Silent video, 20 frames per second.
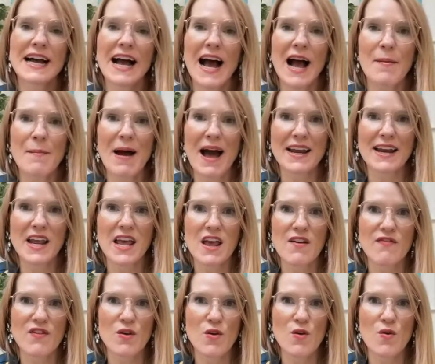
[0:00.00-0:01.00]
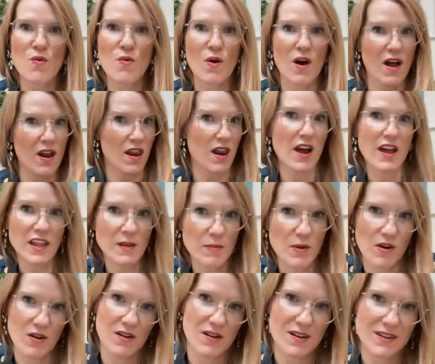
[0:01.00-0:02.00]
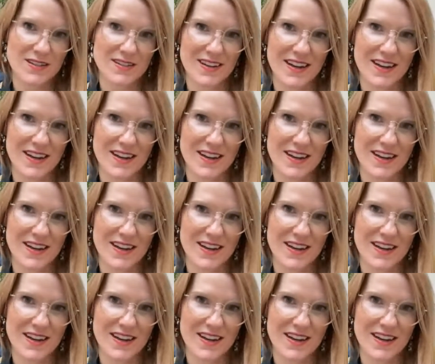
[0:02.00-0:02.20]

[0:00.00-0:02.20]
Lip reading: And if you like the podcast